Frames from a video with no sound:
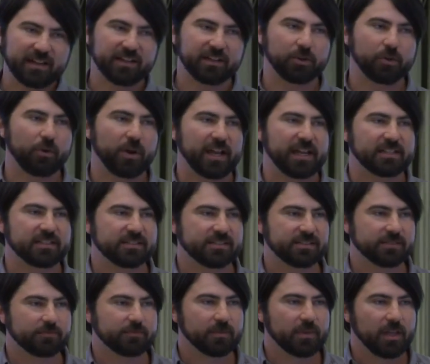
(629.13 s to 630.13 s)
into
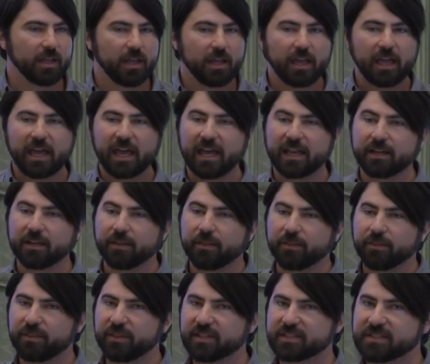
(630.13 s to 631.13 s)
grains. And
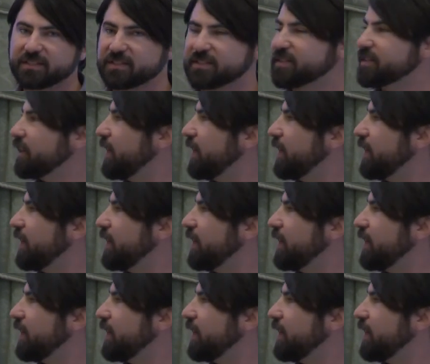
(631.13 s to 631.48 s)
this